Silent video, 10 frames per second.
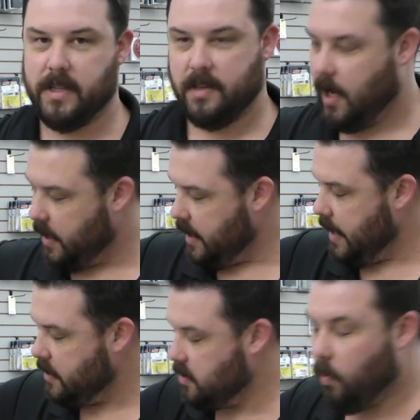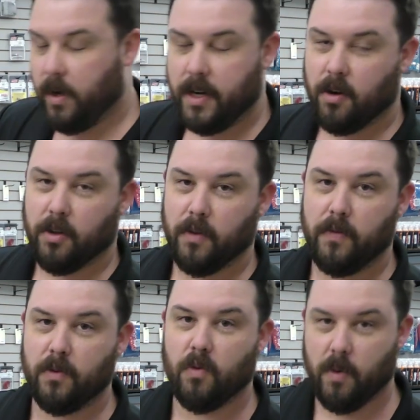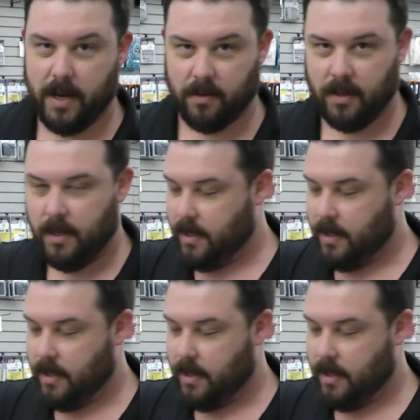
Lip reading: It's not. It is the one here on the fuel rail.